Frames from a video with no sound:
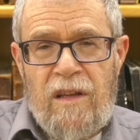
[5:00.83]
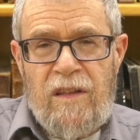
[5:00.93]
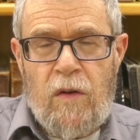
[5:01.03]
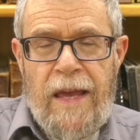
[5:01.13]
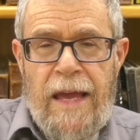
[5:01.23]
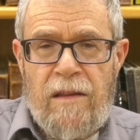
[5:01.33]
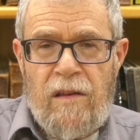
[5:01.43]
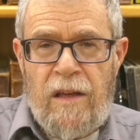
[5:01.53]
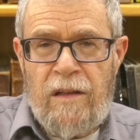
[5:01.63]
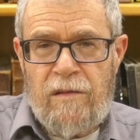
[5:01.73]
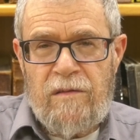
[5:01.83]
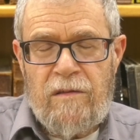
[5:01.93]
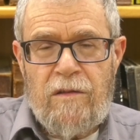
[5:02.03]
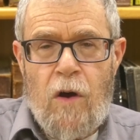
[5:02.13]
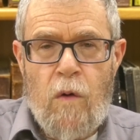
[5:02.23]
You can't eat
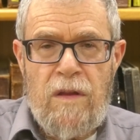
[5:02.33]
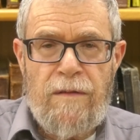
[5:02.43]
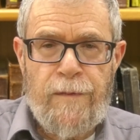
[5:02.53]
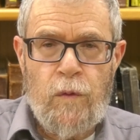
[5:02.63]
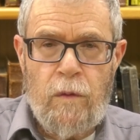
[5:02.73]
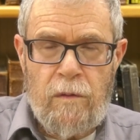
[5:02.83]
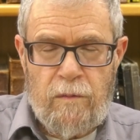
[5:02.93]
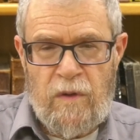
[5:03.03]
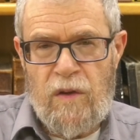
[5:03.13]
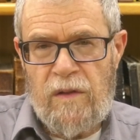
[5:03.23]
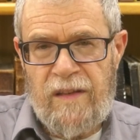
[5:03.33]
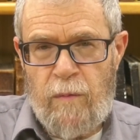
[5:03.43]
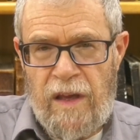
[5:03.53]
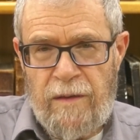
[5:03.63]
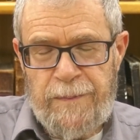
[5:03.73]
holy food when you're
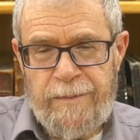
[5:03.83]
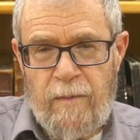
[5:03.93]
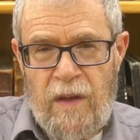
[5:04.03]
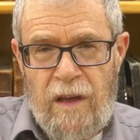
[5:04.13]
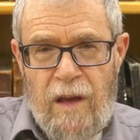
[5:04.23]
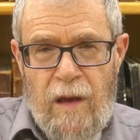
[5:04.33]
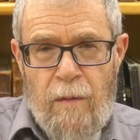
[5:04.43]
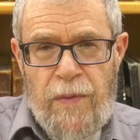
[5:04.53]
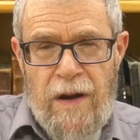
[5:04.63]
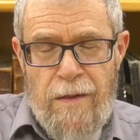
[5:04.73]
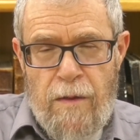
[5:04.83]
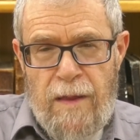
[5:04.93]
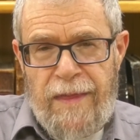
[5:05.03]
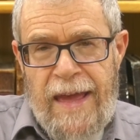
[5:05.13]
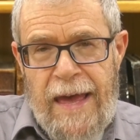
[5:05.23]
Tum'a. But other
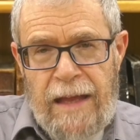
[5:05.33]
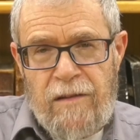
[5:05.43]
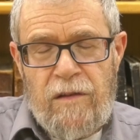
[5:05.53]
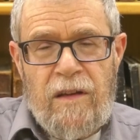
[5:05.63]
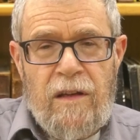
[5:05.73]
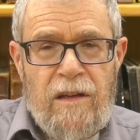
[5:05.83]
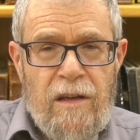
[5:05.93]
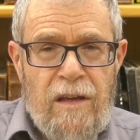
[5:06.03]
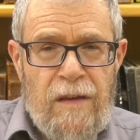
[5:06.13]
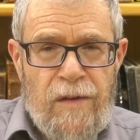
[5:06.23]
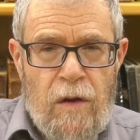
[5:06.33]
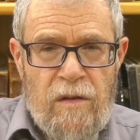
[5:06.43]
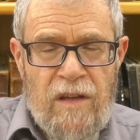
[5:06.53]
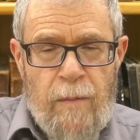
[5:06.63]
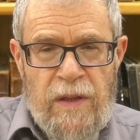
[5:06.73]
than that, if you
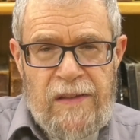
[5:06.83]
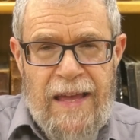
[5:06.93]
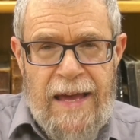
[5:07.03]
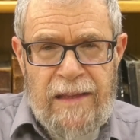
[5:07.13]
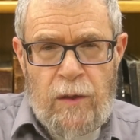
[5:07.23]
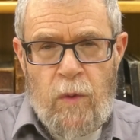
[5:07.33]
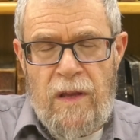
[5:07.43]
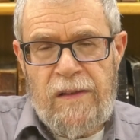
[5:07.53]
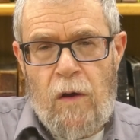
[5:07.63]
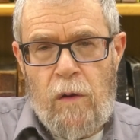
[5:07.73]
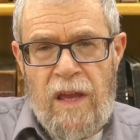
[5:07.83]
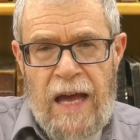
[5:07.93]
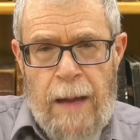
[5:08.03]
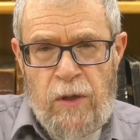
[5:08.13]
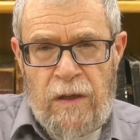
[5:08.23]
don't come into contact with these holy
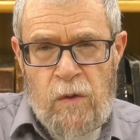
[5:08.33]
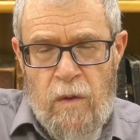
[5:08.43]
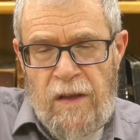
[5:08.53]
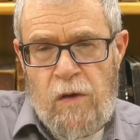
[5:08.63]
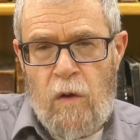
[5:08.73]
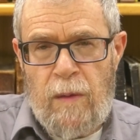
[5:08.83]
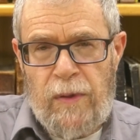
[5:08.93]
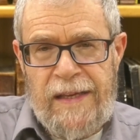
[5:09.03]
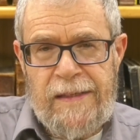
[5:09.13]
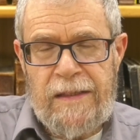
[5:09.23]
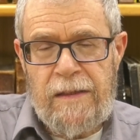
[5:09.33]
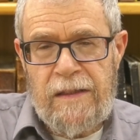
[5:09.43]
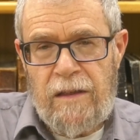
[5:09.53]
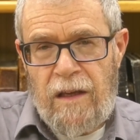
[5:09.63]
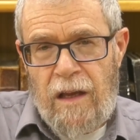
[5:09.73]
objects or these holy
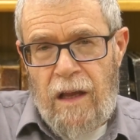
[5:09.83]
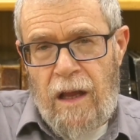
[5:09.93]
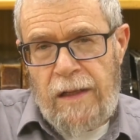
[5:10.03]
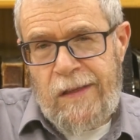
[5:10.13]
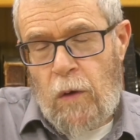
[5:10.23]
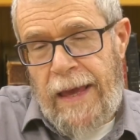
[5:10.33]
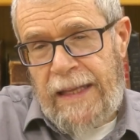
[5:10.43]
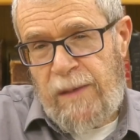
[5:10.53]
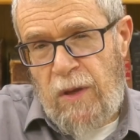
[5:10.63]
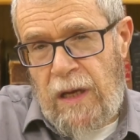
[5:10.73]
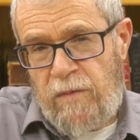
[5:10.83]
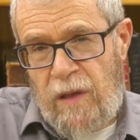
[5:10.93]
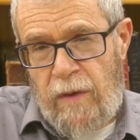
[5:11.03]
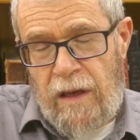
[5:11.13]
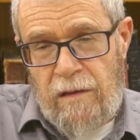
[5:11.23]
places, it's okay to become
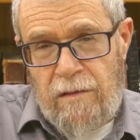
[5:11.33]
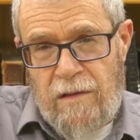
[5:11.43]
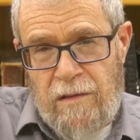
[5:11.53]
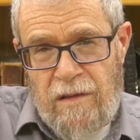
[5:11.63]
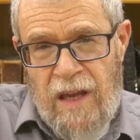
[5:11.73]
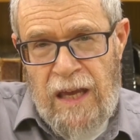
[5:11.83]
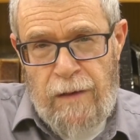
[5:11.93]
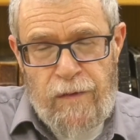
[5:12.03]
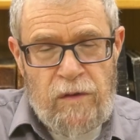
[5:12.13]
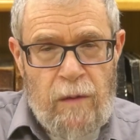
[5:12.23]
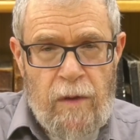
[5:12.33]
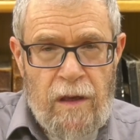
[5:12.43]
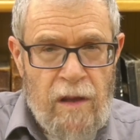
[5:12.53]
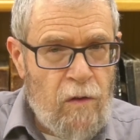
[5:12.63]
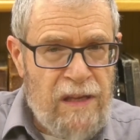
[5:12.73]
Tum'a. And if you're
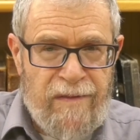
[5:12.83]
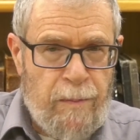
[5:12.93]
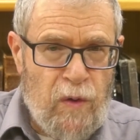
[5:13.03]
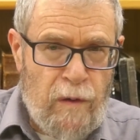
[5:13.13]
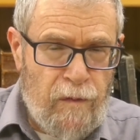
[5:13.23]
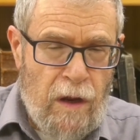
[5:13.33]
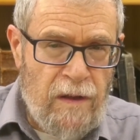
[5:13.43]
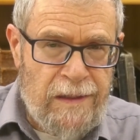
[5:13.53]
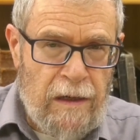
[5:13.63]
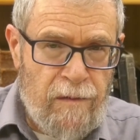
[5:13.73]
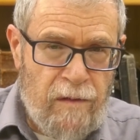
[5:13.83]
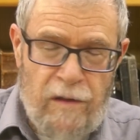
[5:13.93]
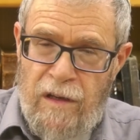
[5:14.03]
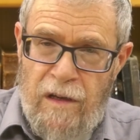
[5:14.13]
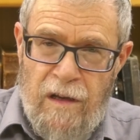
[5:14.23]
Tum'a, you don't have to purify yourself.
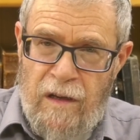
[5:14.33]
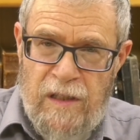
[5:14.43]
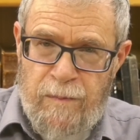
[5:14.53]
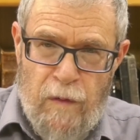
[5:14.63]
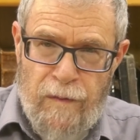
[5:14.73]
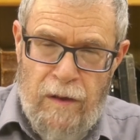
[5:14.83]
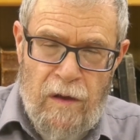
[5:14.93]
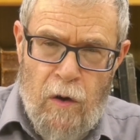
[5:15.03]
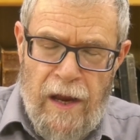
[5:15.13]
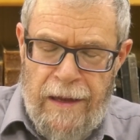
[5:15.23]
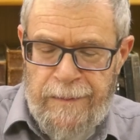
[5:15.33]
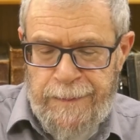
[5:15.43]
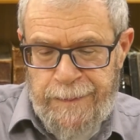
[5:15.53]
It's perfectly all right.